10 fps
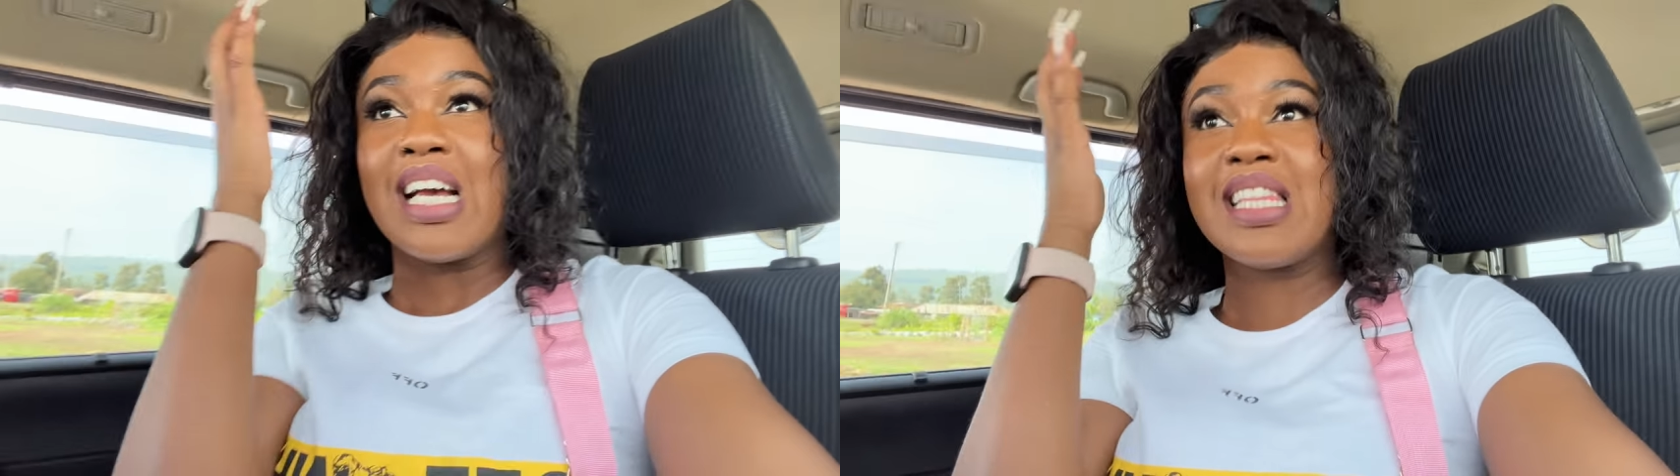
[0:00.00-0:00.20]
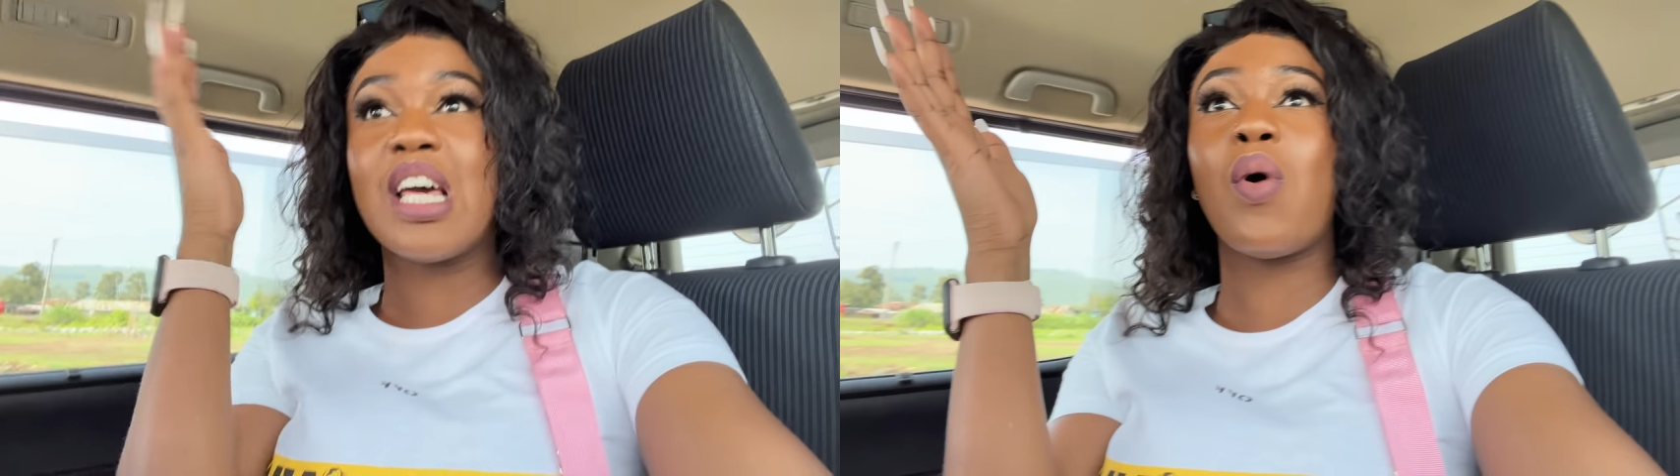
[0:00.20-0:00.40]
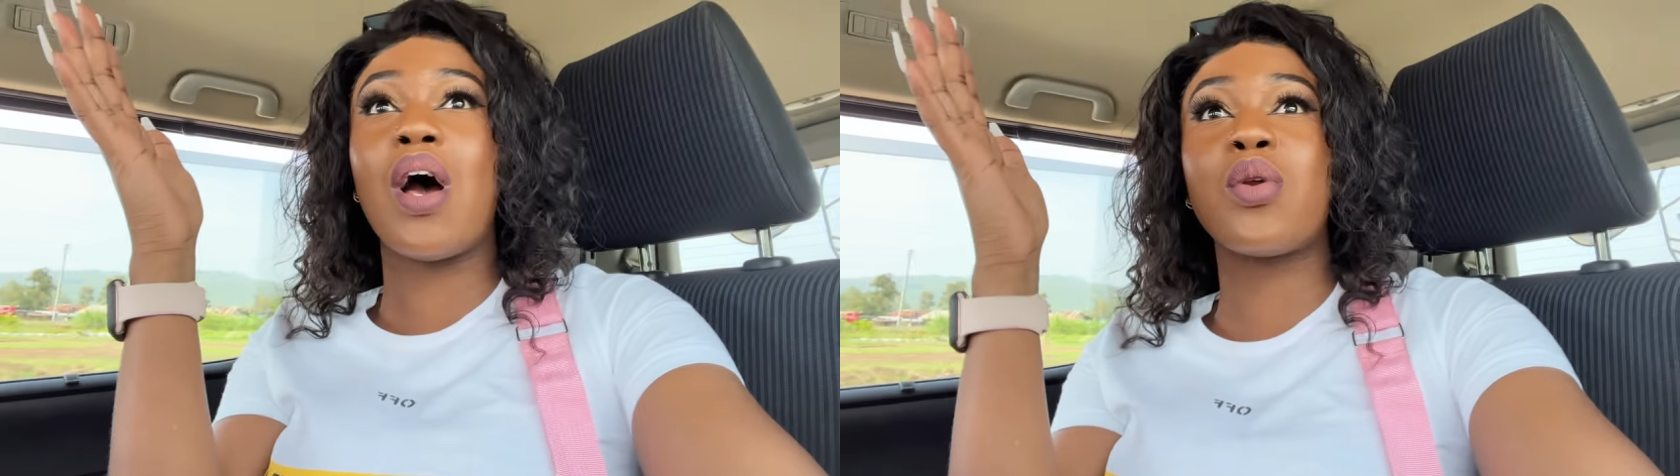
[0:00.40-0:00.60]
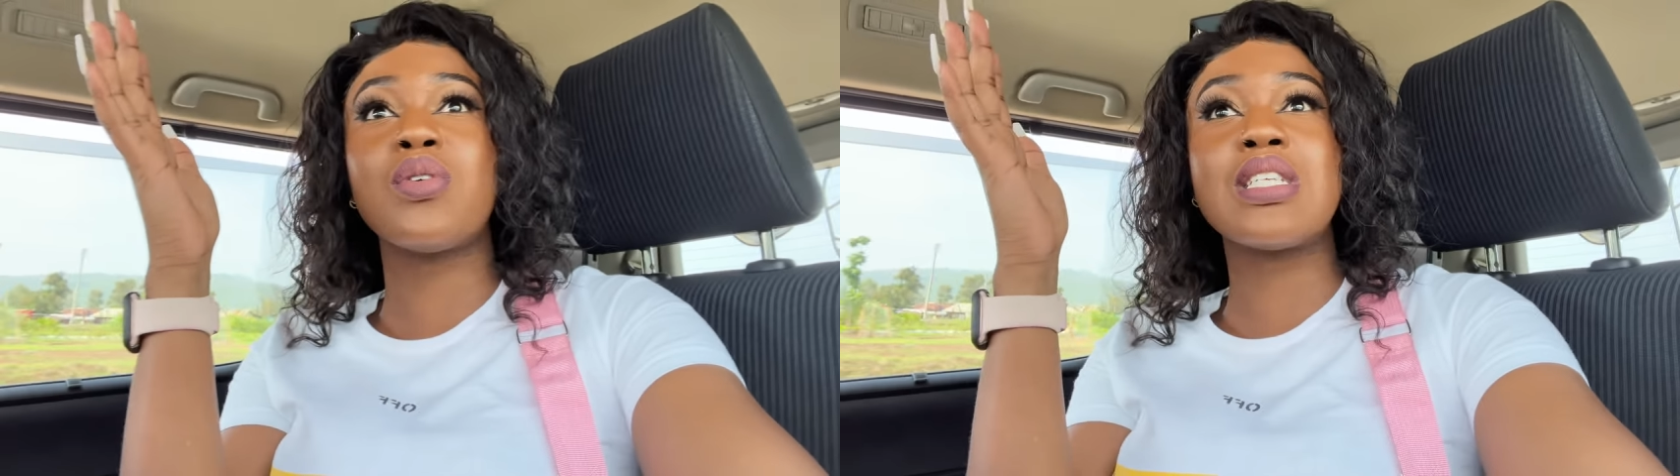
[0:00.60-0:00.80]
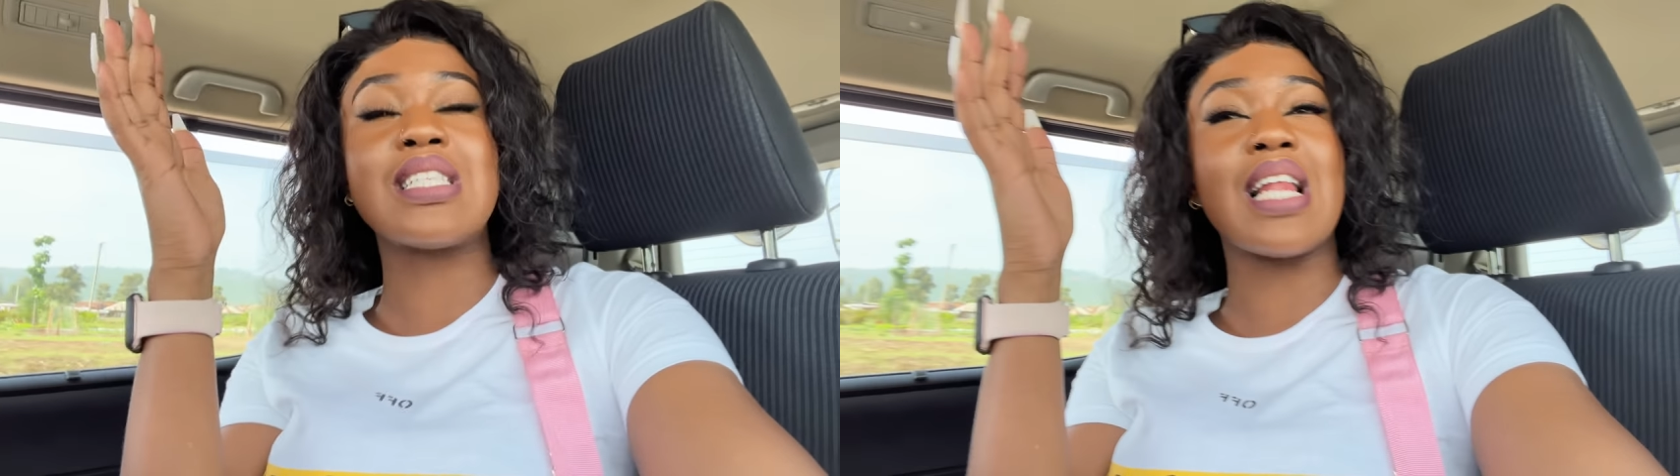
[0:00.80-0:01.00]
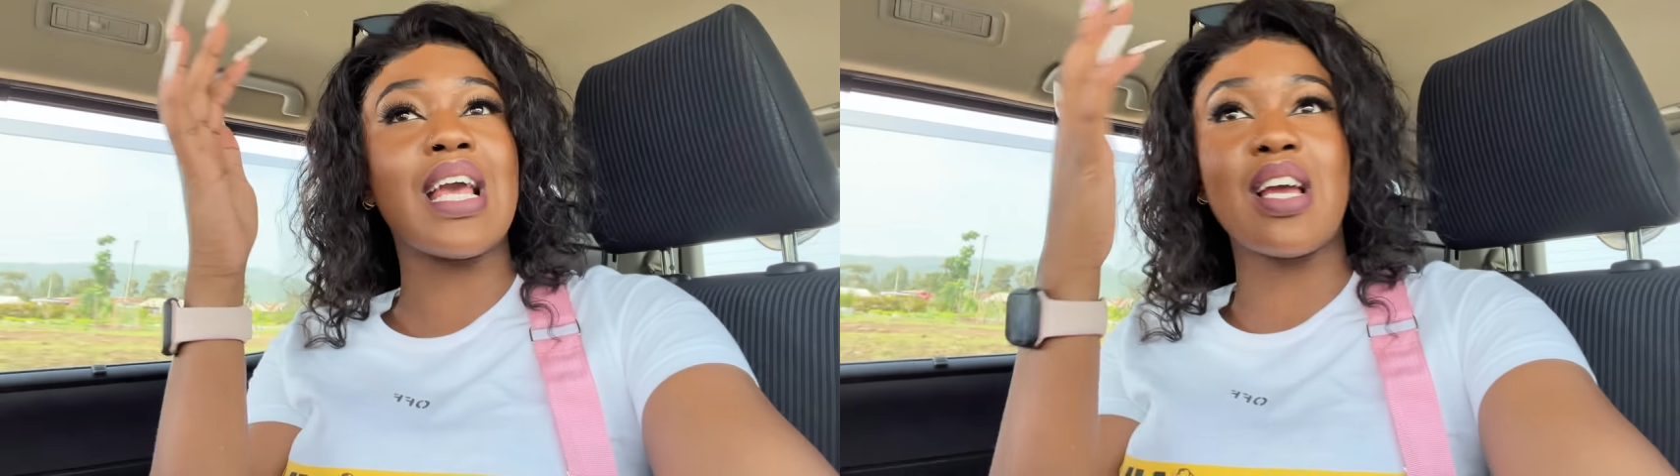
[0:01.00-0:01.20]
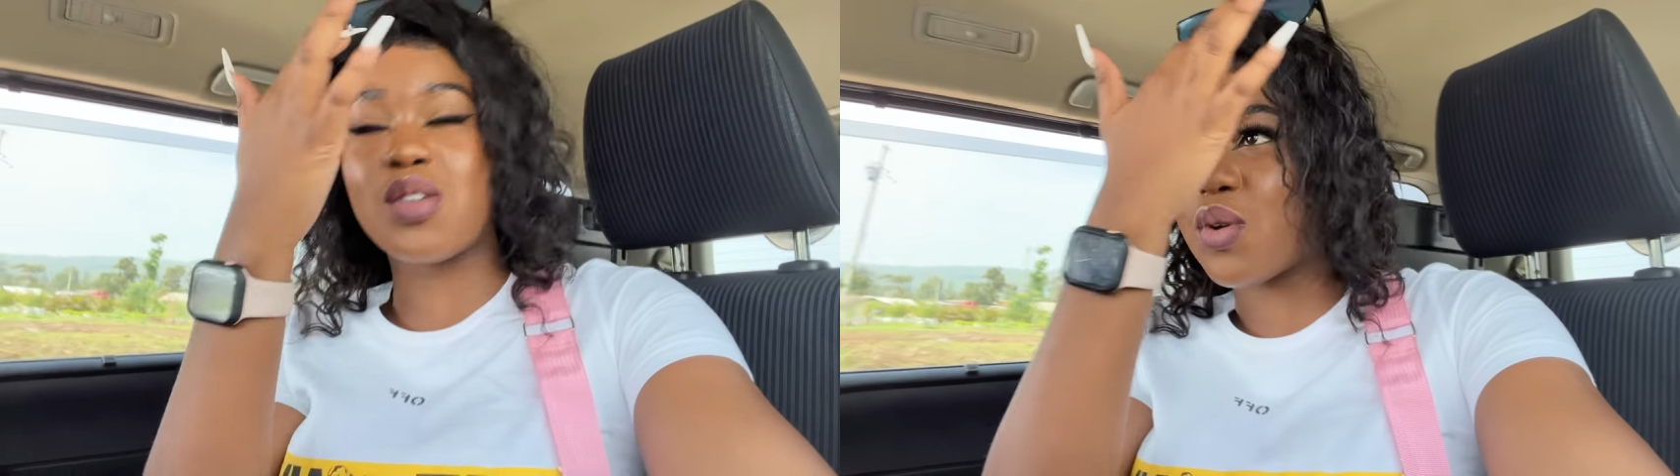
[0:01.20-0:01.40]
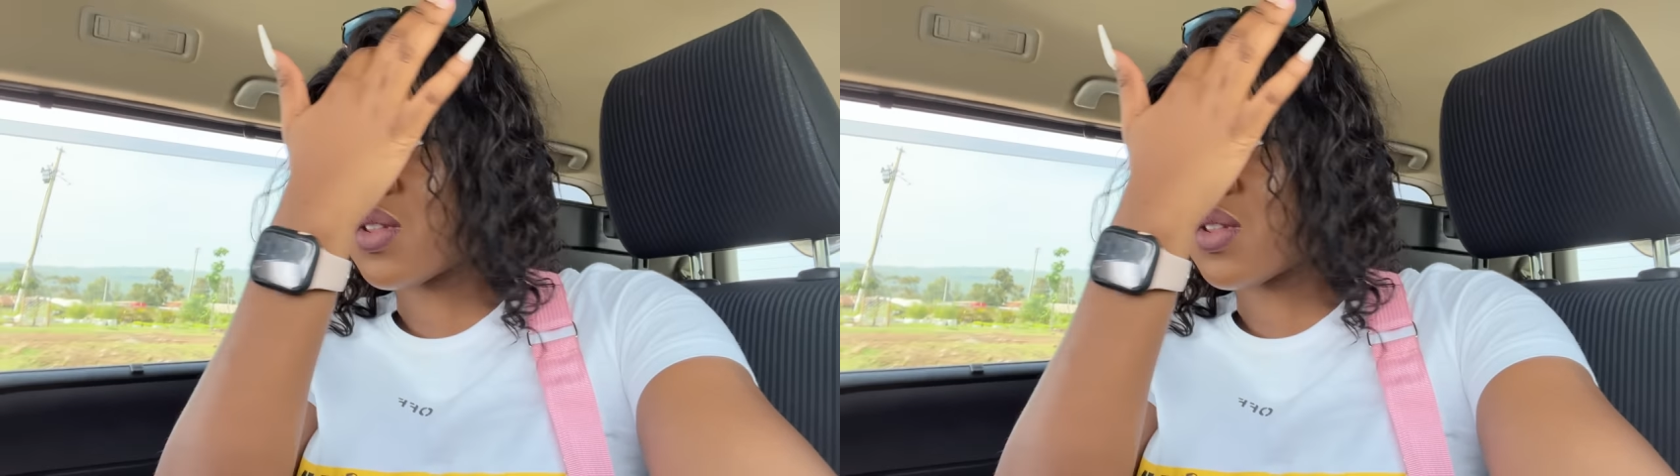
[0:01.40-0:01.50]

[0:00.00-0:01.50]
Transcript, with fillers: There were rules. It's like I don't know.